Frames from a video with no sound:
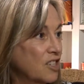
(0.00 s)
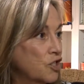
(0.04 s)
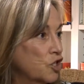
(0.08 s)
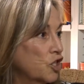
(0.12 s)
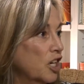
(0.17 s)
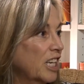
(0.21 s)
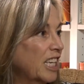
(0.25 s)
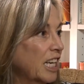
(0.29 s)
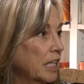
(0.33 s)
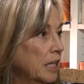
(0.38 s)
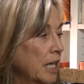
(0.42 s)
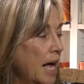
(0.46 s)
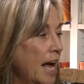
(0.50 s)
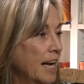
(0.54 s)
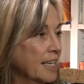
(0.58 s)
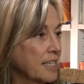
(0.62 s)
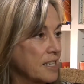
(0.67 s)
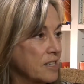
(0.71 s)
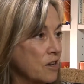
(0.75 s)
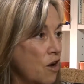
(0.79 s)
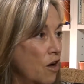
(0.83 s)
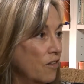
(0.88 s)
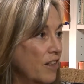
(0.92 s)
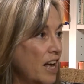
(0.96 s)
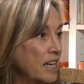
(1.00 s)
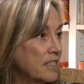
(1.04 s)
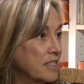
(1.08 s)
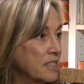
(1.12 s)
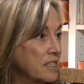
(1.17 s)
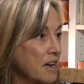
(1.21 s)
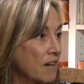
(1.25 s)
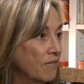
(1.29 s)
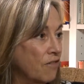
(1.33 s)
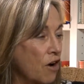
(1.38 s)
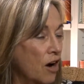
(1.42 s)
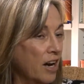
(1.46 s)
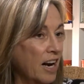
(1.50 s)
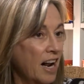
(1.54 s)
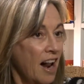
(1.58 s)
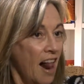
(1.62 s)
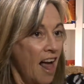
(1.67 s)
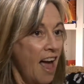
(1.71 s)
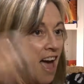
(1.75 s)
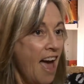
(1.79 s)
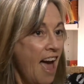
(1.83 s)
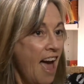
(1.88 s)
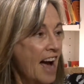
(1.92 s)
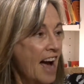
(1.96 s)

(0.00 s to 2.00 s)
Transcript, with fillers: the chicken legs and all that stuff on it,